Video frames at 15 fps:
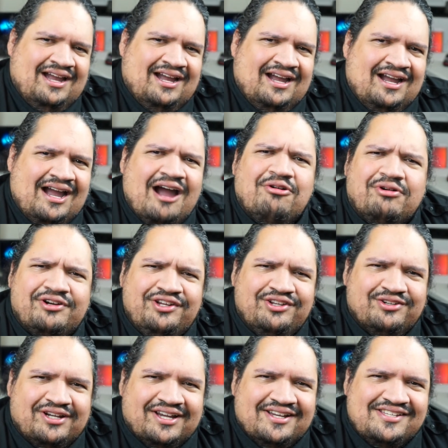how are you
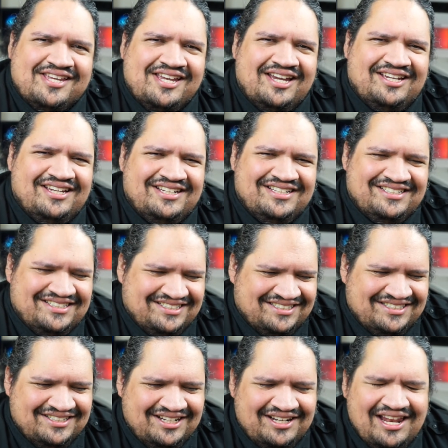guys?
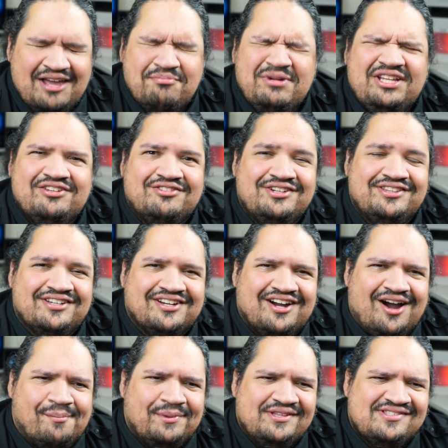Let me know in the
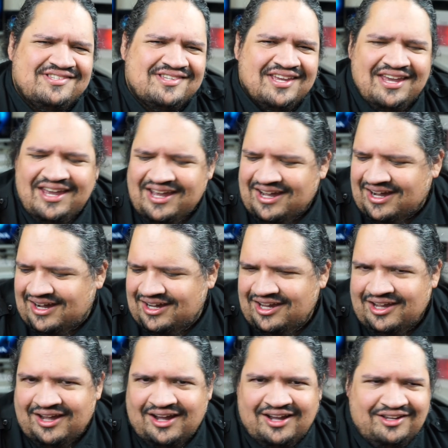comments.
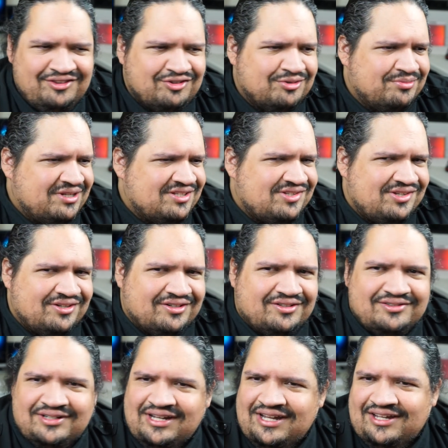I do miss you
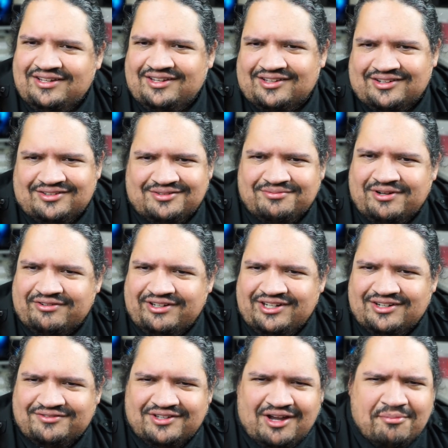all, you know, very
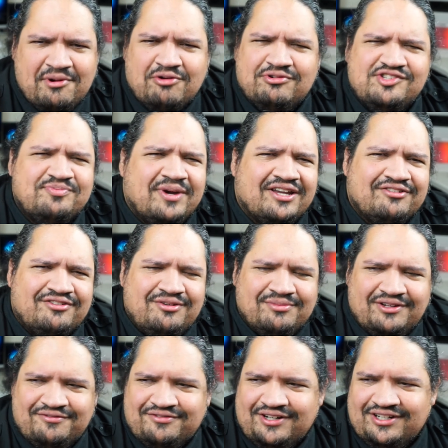often. I'm always bothering
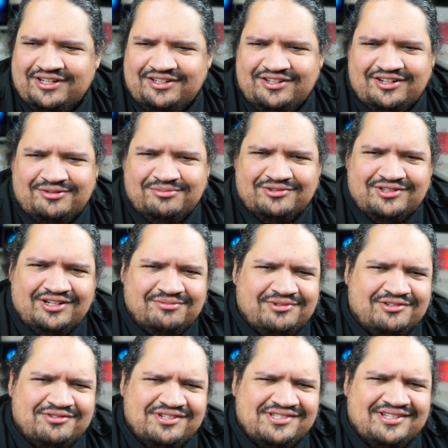my friend Guillermo. I'm
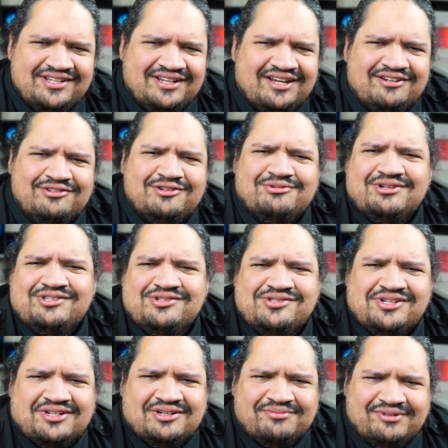always like, I don't know what to
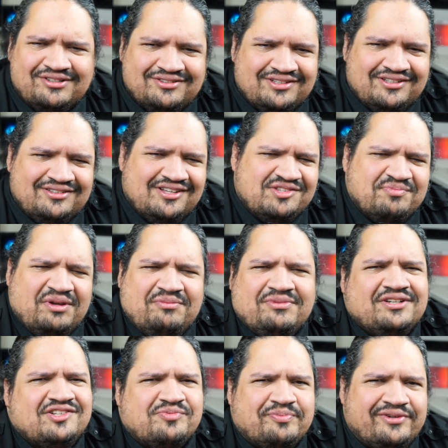talk about. And that's my
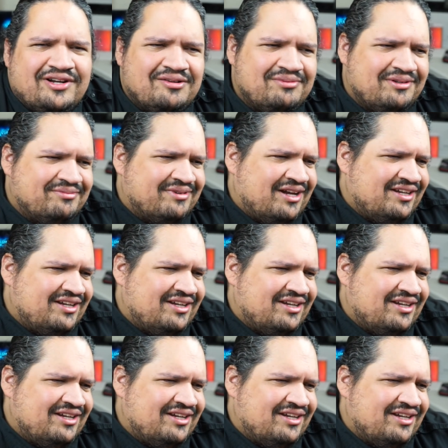biggest problem.